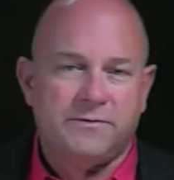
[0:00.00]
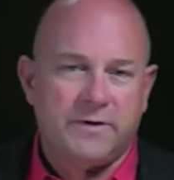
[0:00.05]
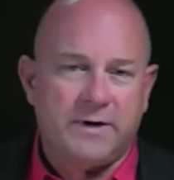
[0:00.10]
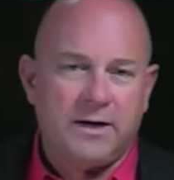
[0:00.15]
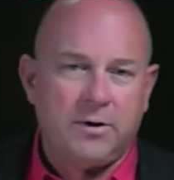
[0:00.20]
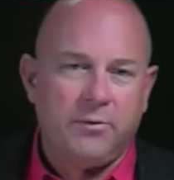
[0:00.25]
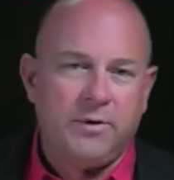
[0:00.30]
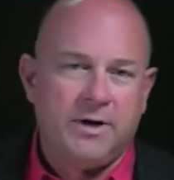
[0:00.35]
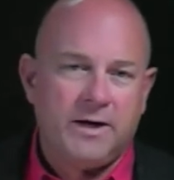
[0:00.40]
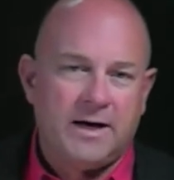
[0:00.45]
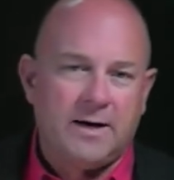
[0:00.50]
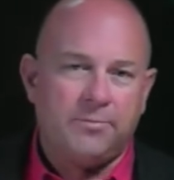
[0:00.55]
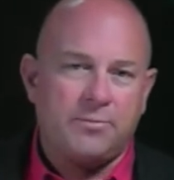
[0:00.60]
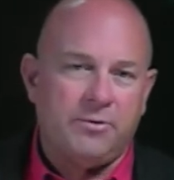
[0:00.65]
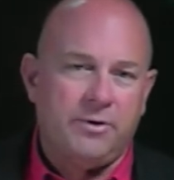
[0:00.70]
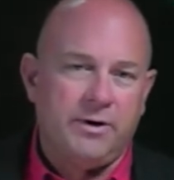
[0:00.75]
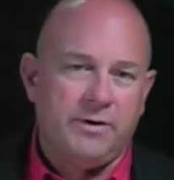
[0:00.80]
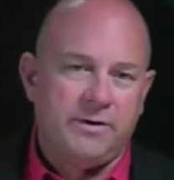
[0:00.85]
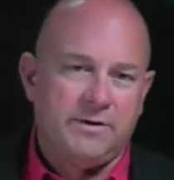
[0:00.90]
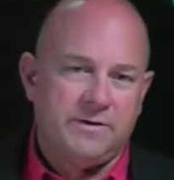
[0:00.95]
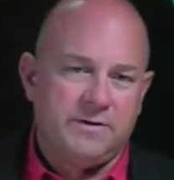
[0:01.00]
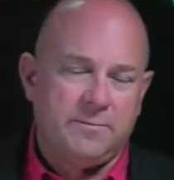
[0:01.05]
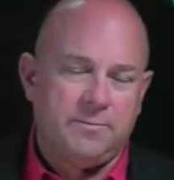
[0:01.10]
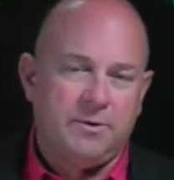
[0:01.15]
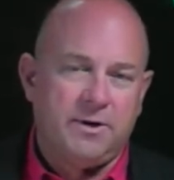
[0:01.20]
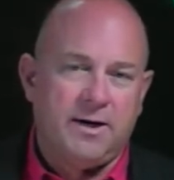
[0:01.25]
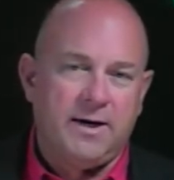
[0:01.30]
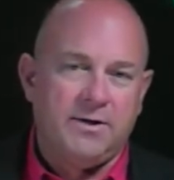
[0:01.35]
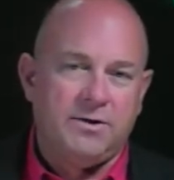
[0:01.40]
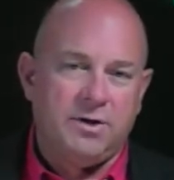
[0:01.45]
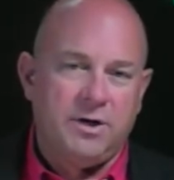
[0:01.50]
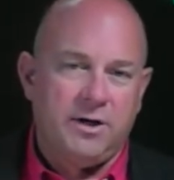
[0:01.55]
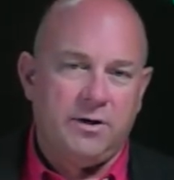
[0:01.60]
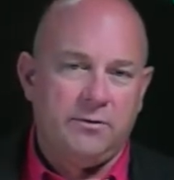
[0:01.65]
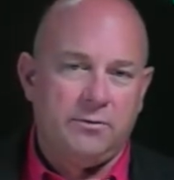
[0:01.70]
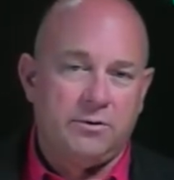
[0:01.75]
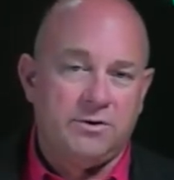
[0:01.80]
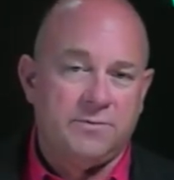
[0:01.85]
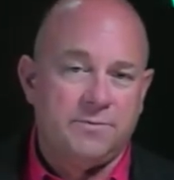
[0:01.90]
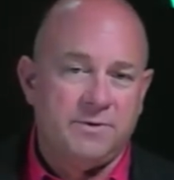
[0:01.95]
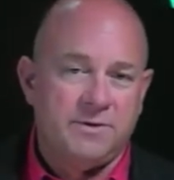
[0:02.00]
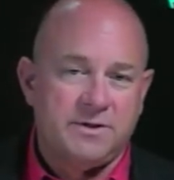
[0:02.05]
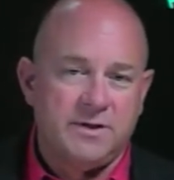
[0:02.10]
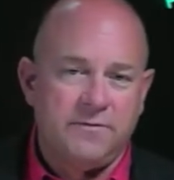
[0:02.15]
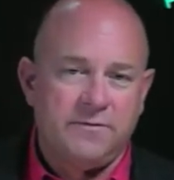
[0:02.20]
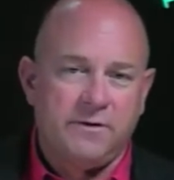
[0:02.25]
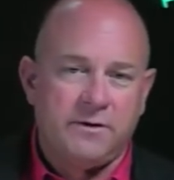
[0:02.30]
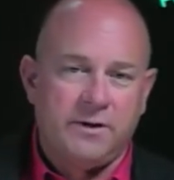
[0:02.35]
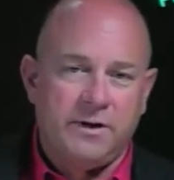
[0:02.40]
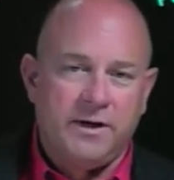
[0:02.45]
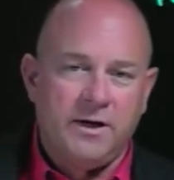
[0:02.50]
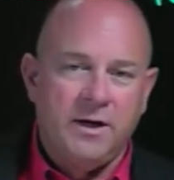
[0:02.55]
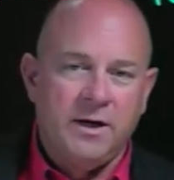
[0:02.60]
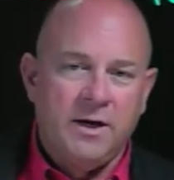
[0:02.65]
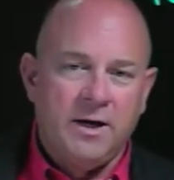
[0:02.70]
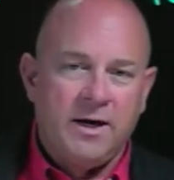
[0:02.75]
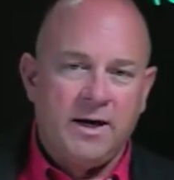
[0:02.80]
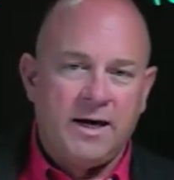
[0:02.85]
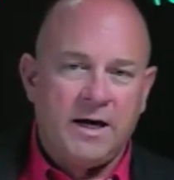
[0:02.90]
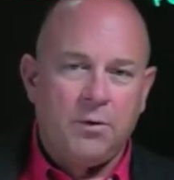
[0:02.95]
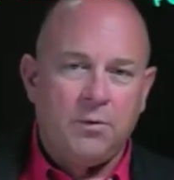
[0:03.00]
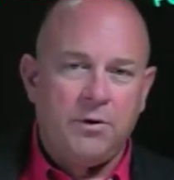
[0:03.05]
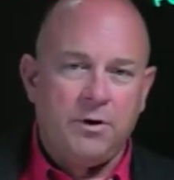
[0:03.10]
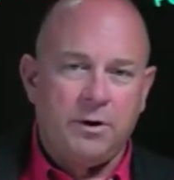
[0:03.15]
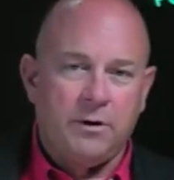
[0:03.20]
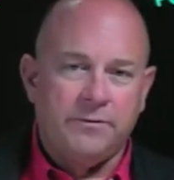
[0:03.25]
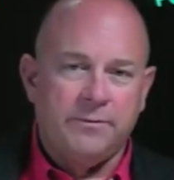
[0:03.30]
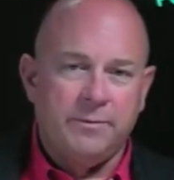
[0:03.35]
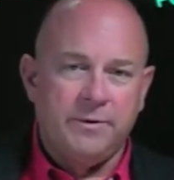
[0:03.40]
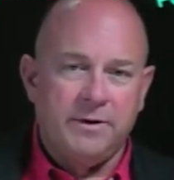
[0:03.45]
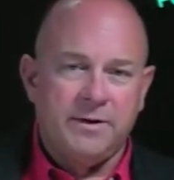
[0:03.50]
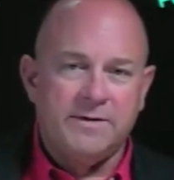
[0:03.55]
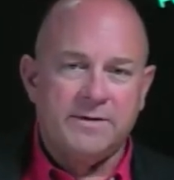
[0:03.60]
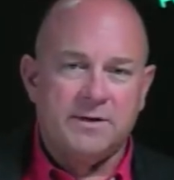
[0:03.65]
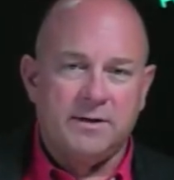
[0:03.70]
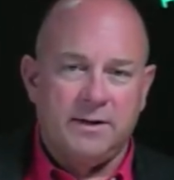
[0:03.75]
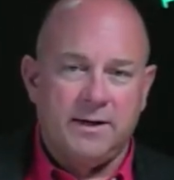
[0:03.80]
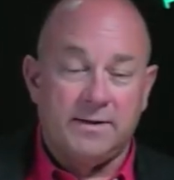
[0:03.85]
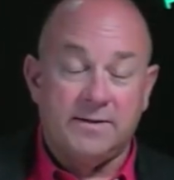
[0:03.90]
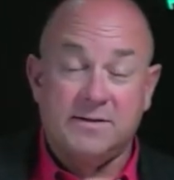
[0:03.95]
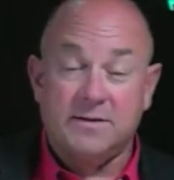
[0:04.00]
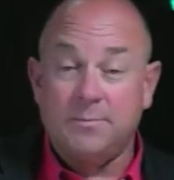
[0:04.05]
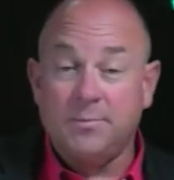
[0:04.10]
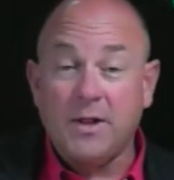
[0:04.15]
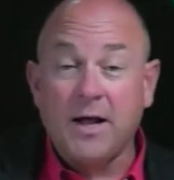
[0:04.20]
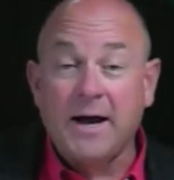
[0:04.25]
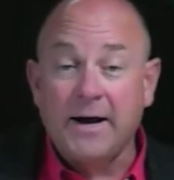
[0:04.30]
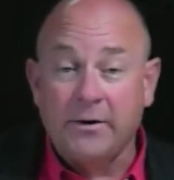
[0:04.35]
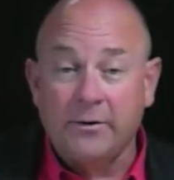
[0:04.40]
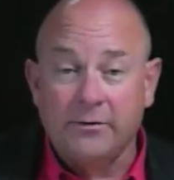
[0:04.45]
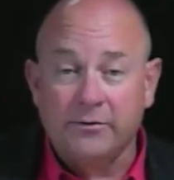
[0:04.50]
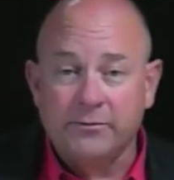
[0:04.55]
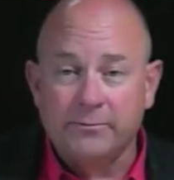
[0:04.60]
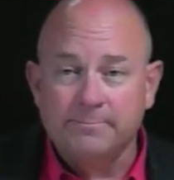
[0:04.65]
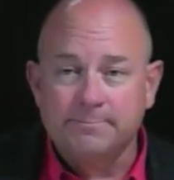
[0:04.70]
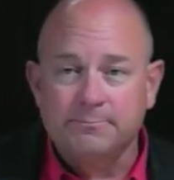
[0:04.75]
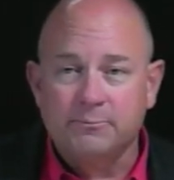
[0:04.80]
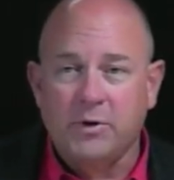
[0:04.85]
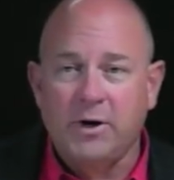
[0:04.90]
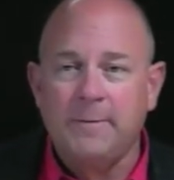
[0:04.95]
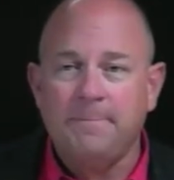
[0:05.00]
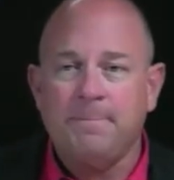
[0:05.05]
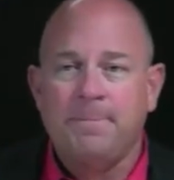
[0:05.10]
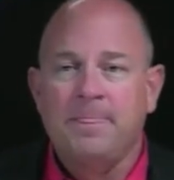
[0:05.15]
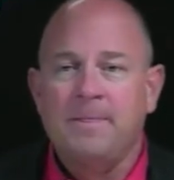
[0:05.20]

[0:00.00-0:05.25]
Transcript: how we operate the supply chain, or specifically, how we ultimately select suppliers, right?